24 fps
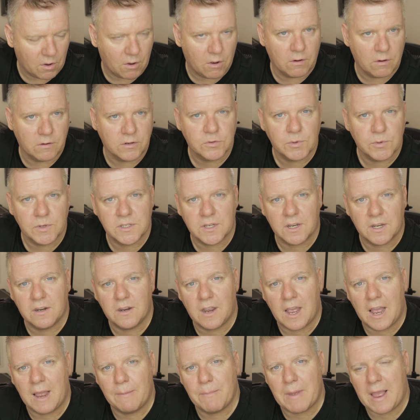on Twitter.
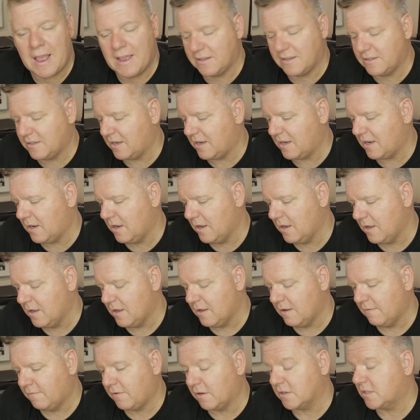I'm at
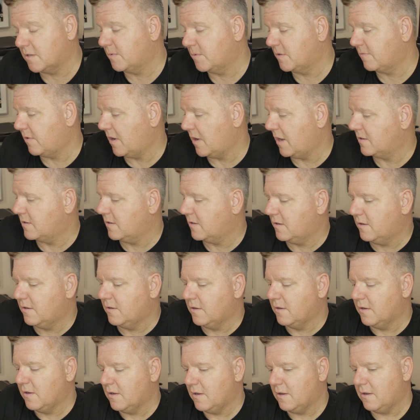FuckTipsFlood.
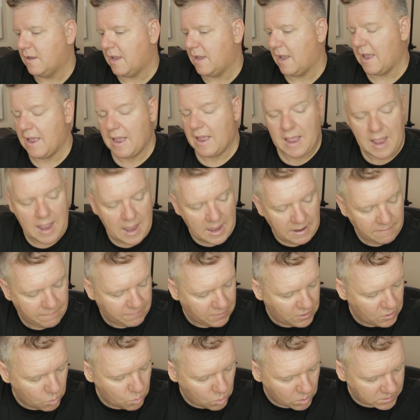
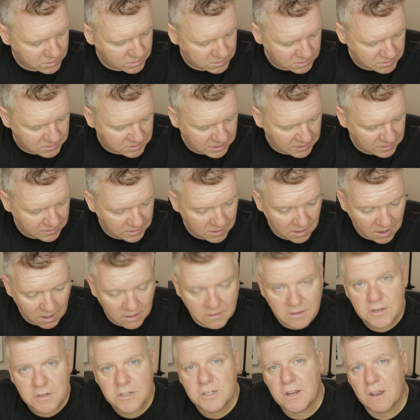If you want to see the
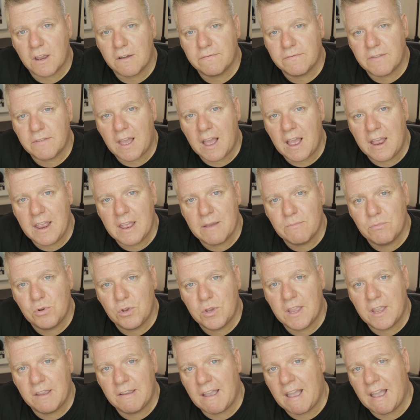other stuff that I am
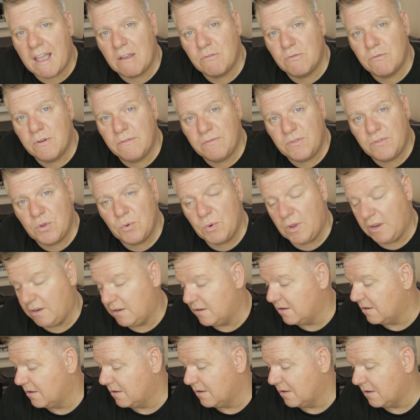looking at and
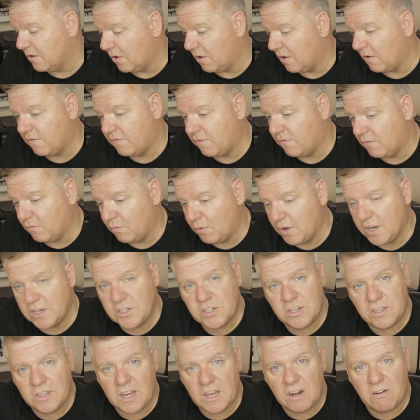reviewing, of
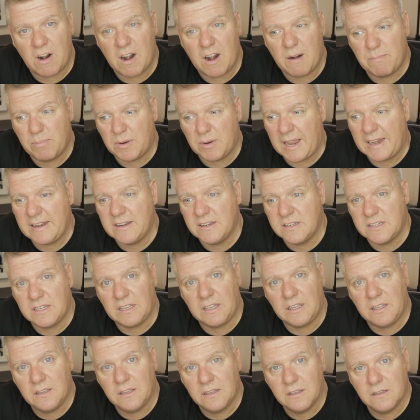which there are
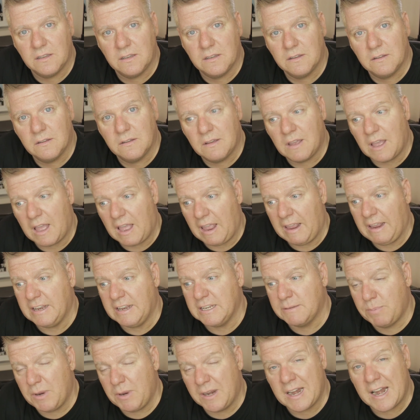plenty. It
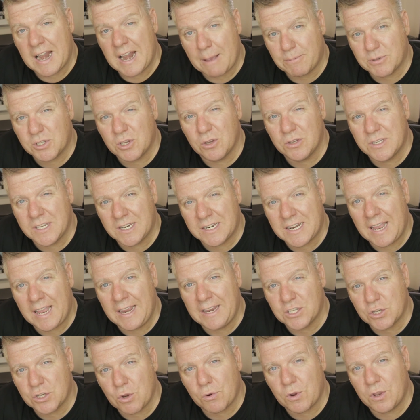has been an absolute
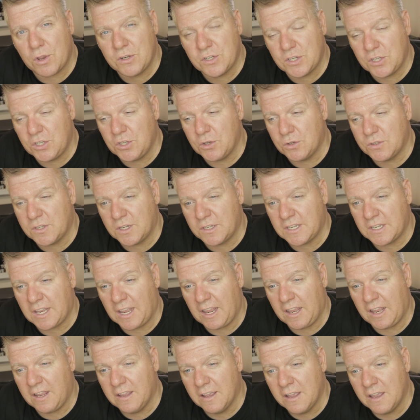delight talking to you
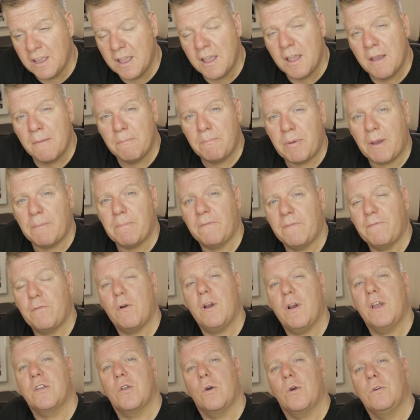today. But
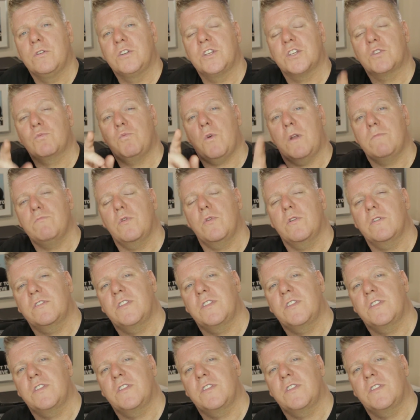before I go, just one more